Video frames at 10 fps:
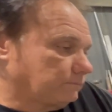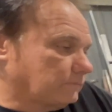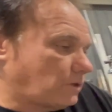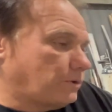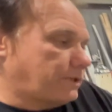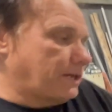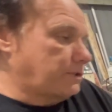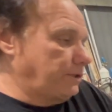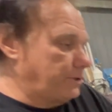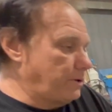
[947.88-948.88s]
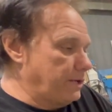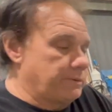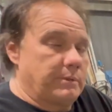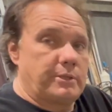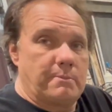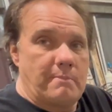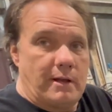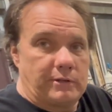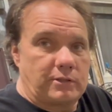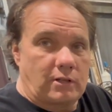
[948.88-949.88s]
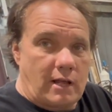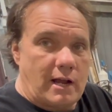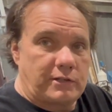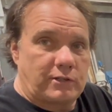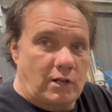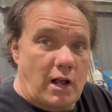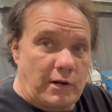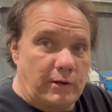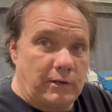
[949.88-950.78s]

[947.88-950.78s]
So it's actually a transmission mount / slider.